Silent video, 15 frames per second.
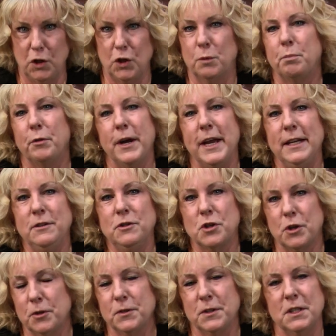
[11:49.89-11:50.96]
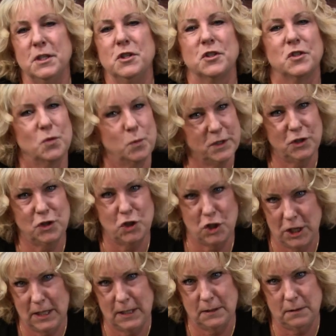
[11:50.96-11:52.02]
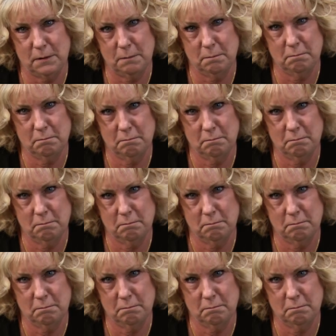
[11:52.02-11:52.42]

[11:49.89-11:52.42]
Your brain turns into Swiss cheese.